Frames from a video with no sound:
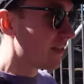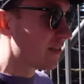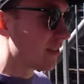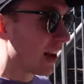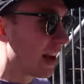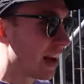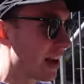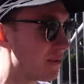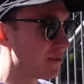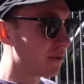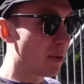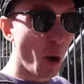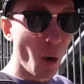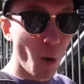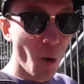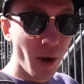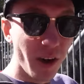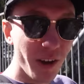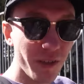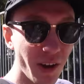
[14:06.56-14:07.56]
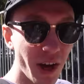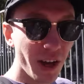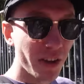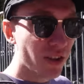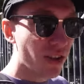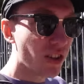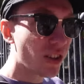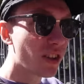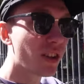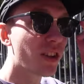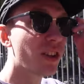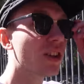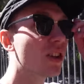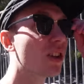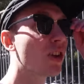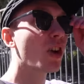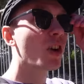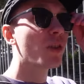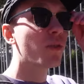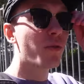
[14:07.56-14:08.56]
for him. But all of us
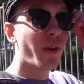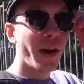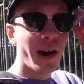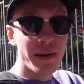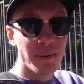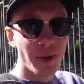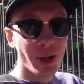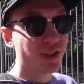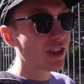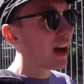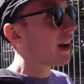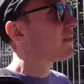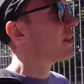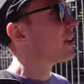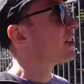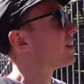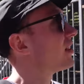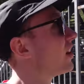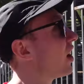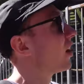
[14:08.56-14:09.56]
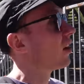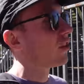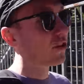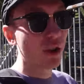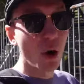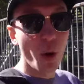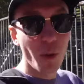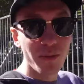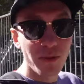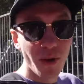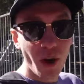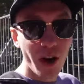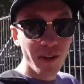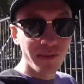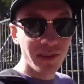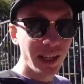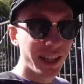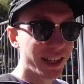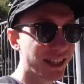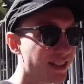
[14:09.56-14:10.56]
could very much have this in our top
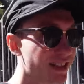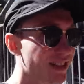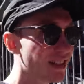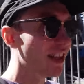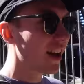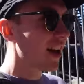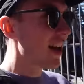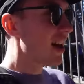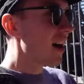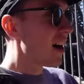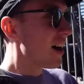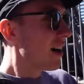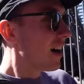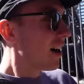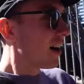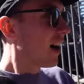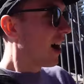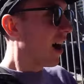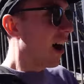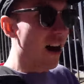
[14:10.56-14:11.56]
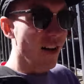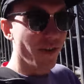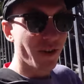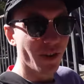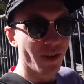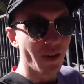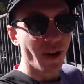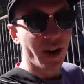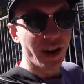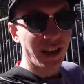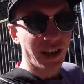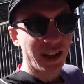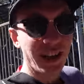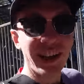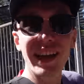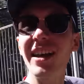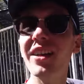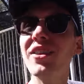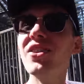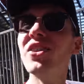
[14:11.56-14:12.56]
five list after riding
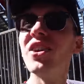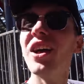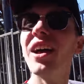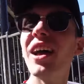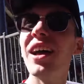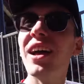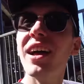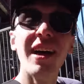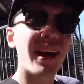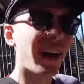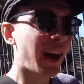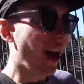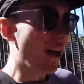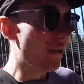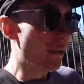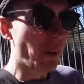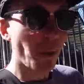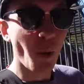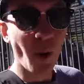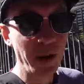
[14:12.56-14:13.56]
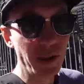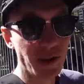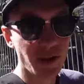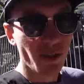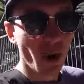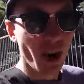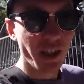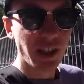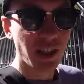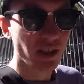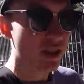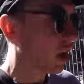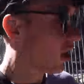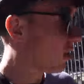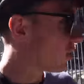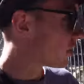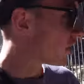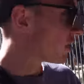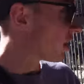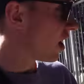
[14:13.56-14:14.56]
this. I've been wanting to ride this
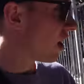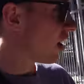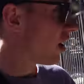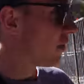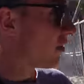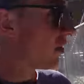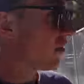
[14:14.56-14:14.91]
coaster